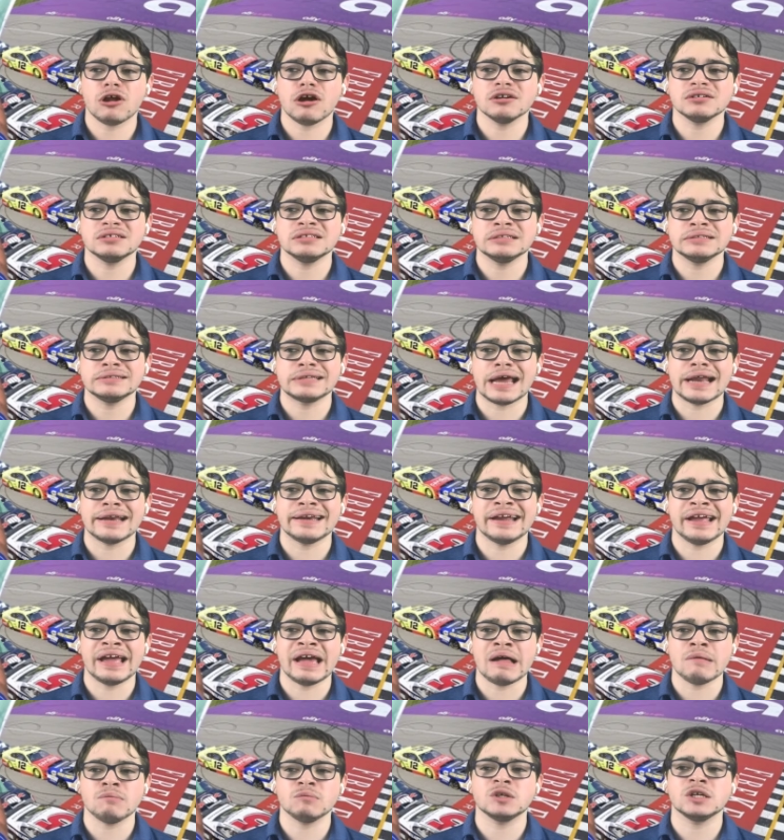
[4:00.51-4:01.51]
Larson, Denny
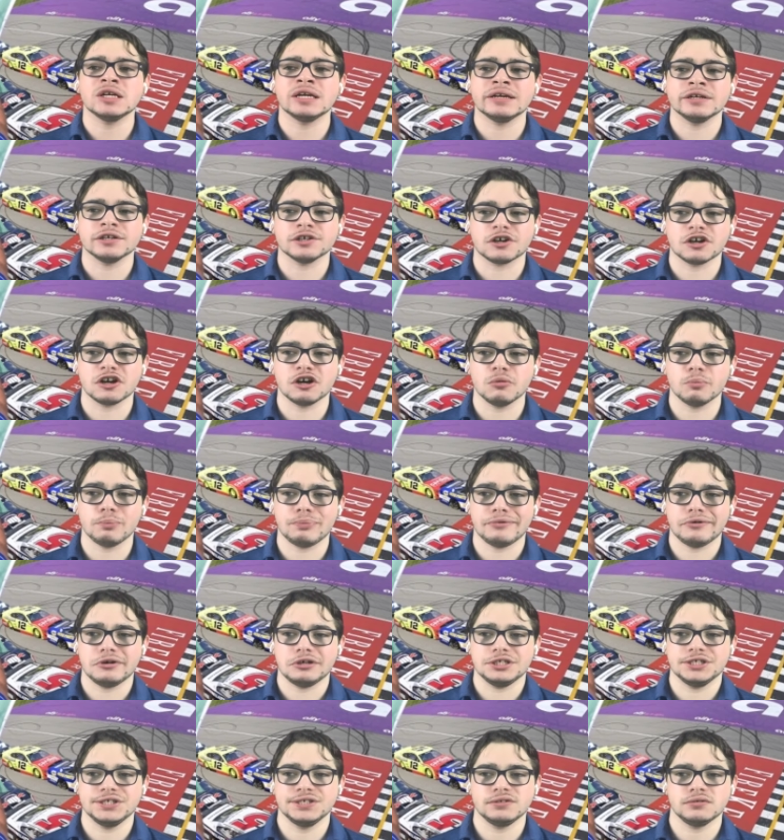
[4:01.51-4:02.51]
Hamlin, and Kurt
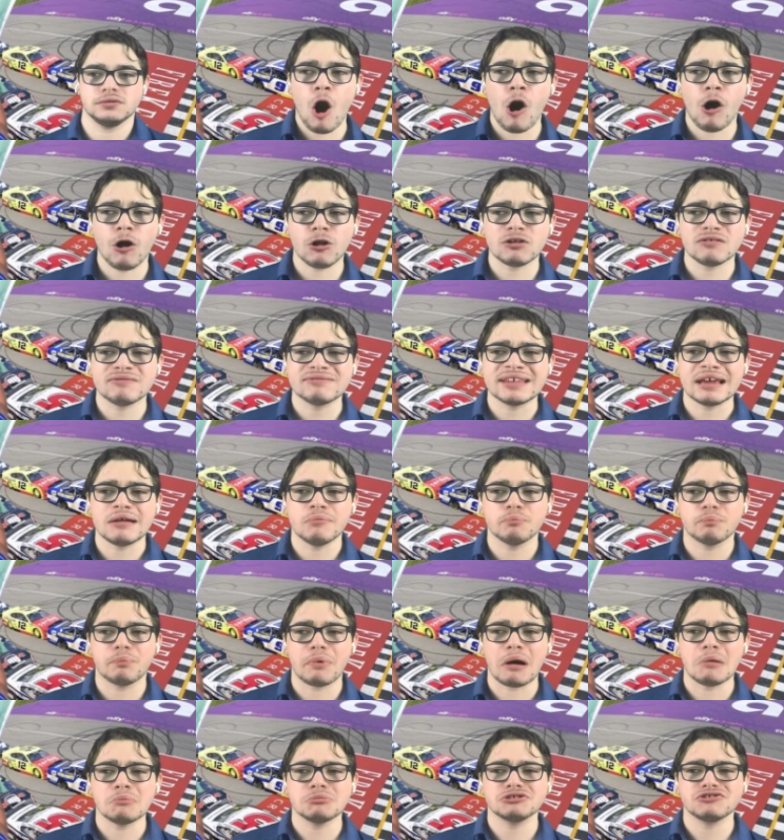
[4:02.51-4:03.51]
Busch. All of them
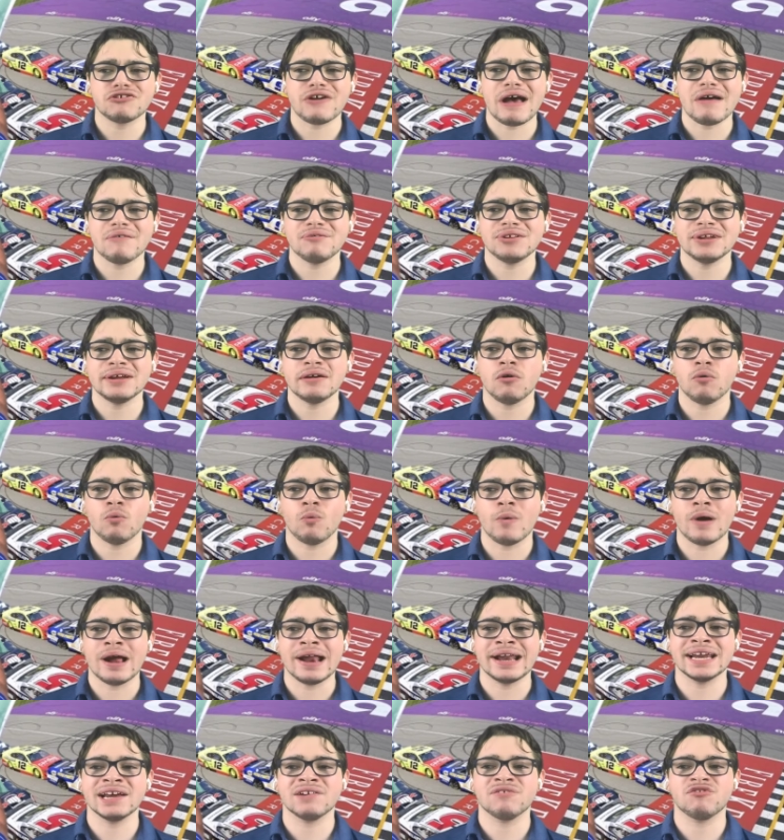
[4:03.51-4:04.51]
bump drafting,
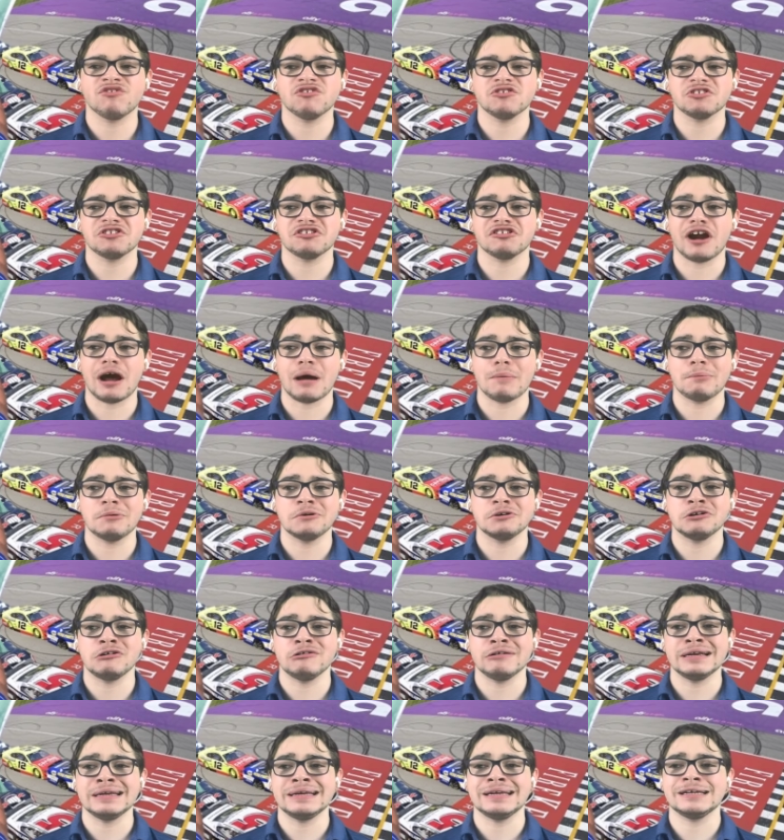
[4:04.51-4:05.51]
waiting for their
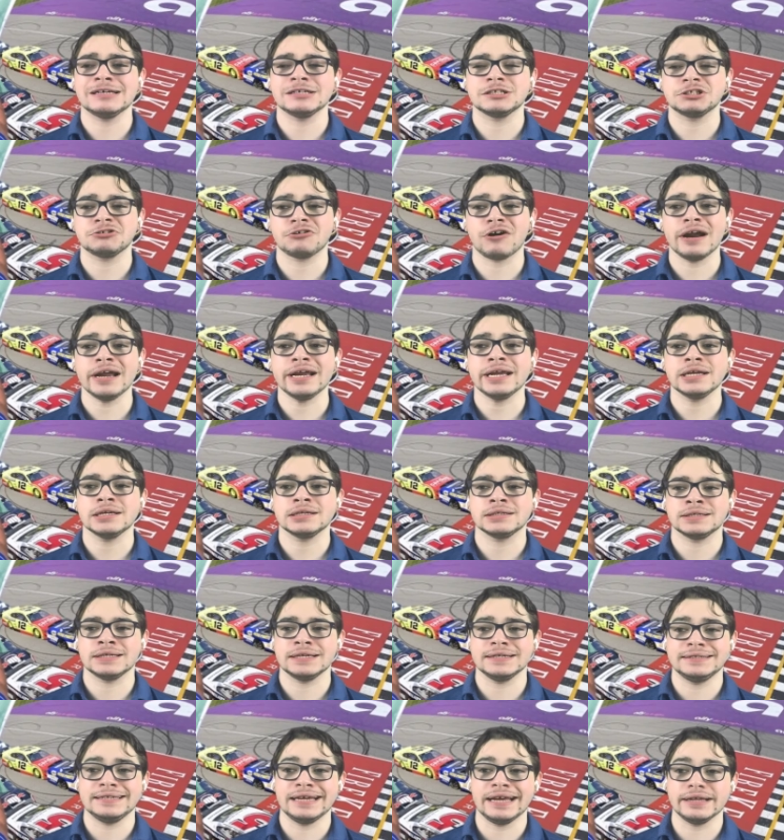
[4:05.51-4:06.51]
opportunity to strike
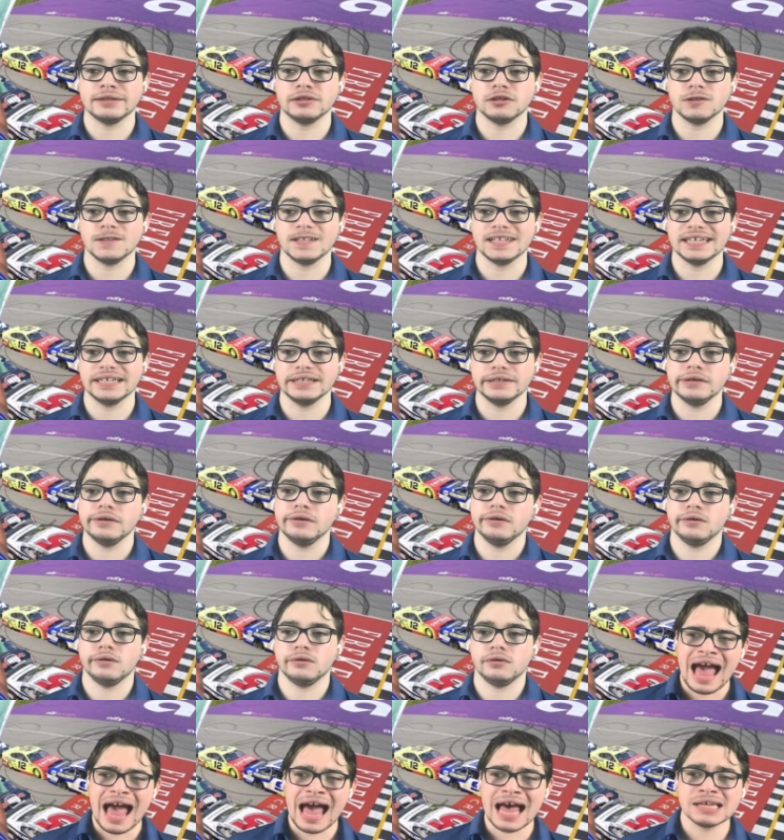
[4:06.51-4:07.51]
to take the lead.
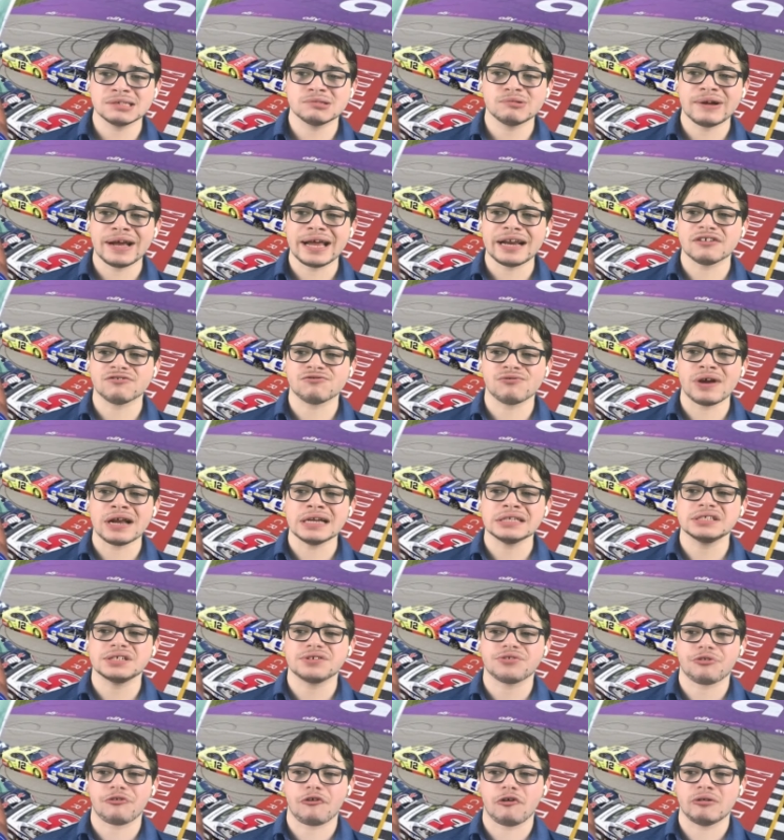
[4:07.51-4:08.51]
As we had a
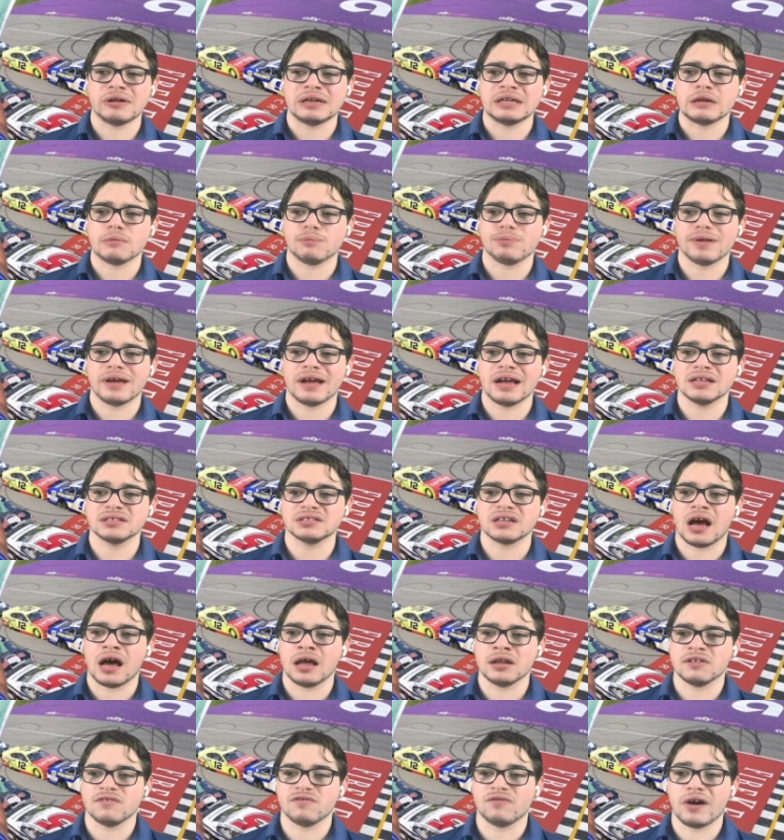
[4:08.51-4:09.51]
wrench thrown in the plans
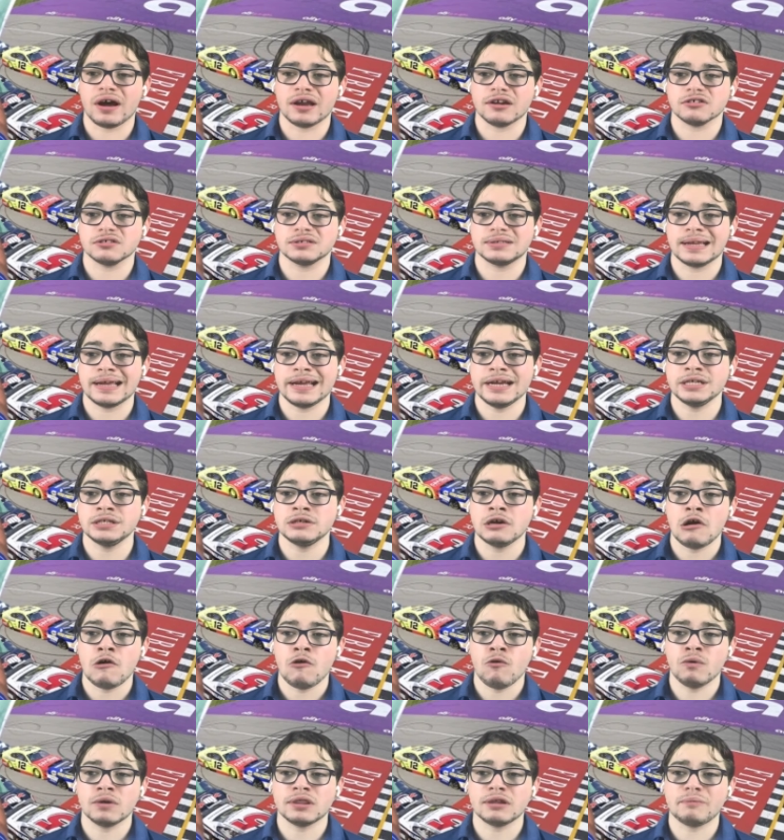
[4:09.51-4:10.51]
on the final stage,
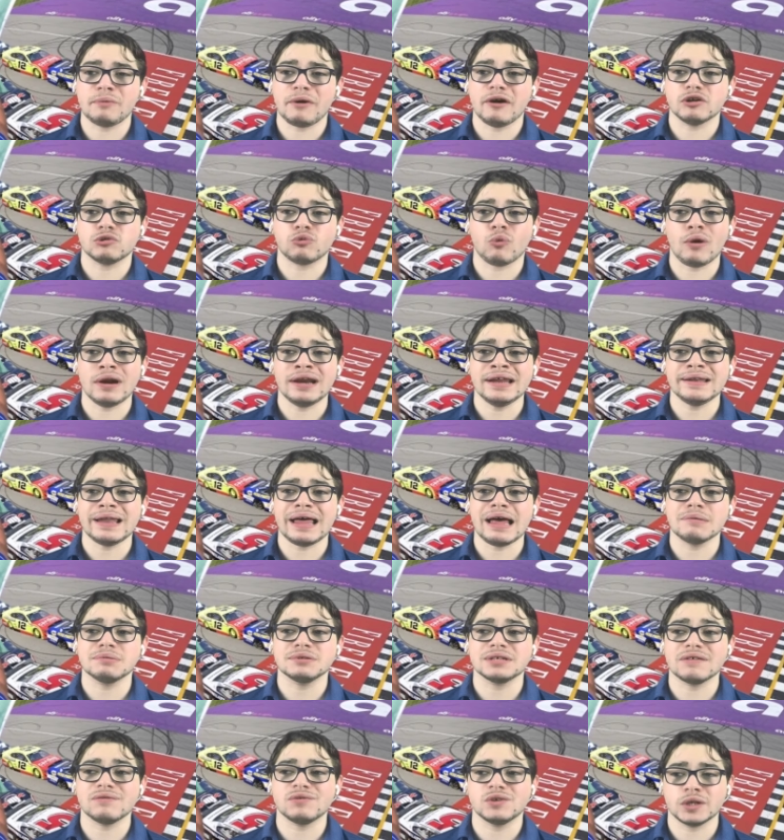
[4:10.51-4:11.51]
with about 20
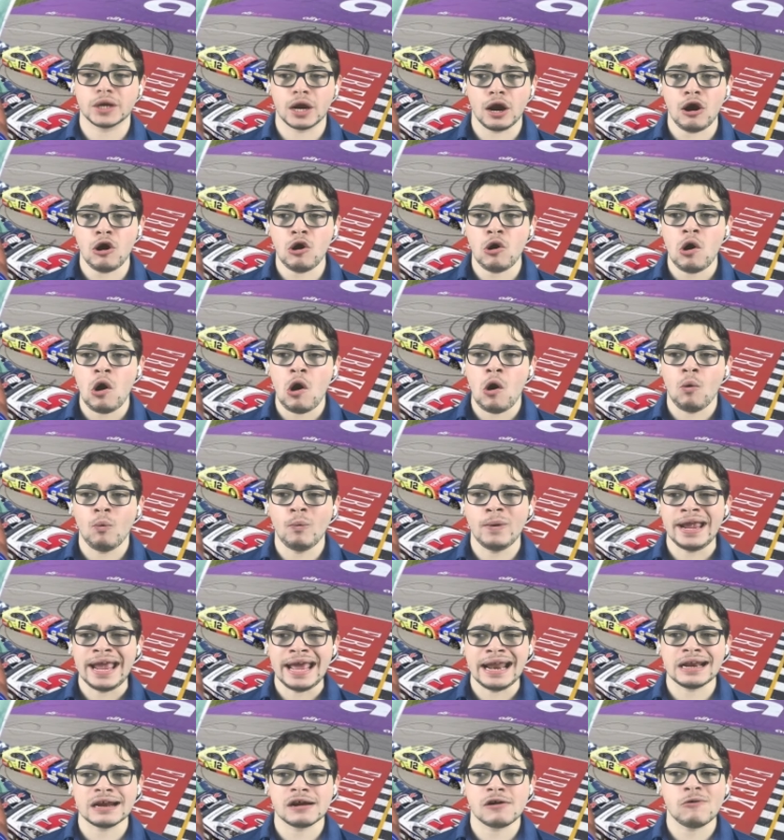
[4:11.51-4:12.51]
laps left to go, we
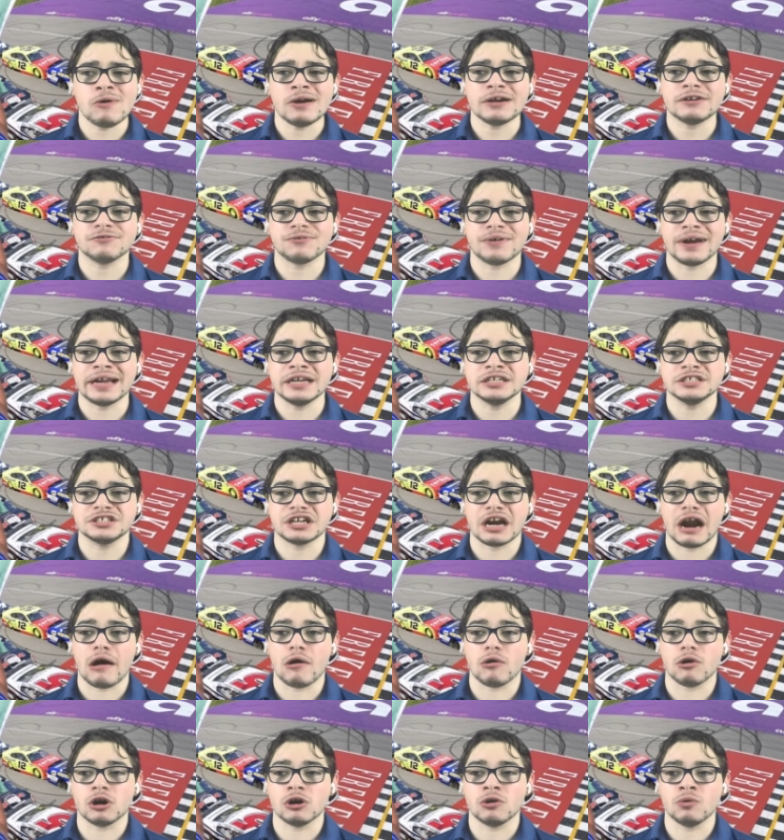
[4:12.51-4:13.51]
had a quick rain
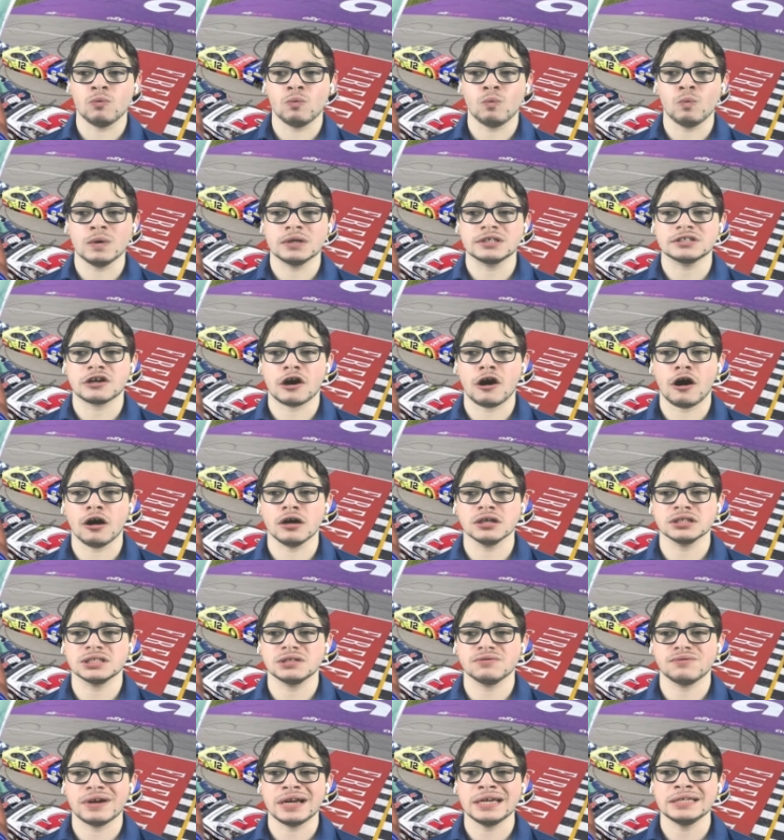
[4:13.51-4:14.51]
shower, which
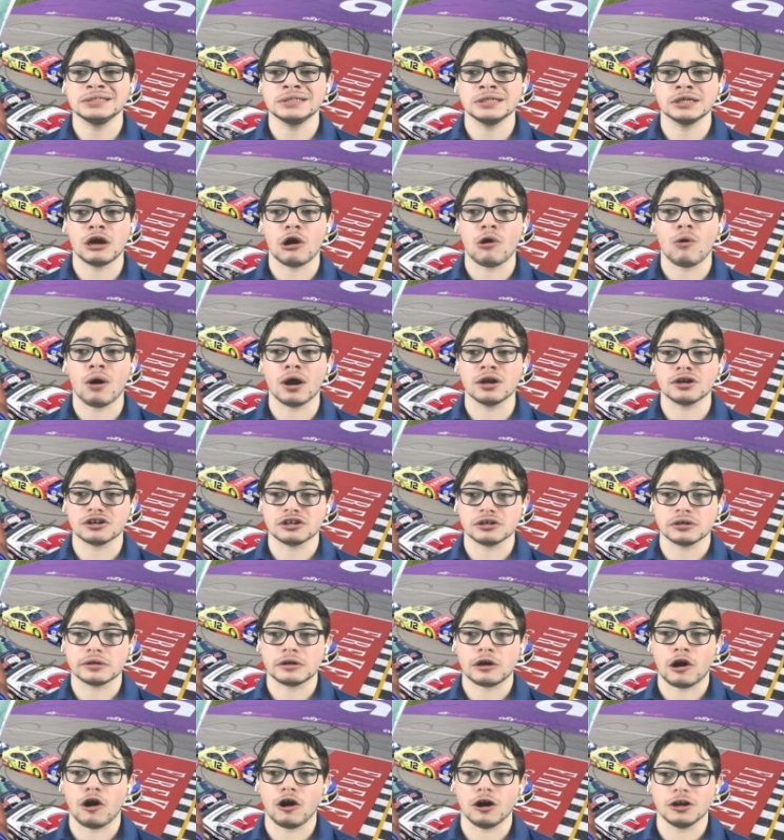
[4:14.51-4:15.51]
caused the race to go under
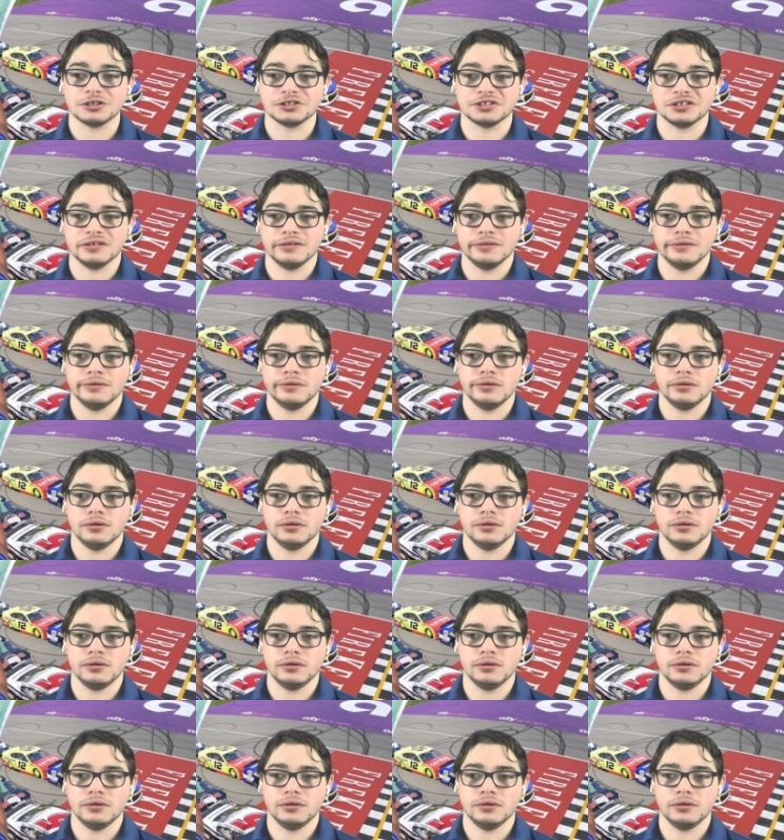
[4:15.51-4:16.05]
caution.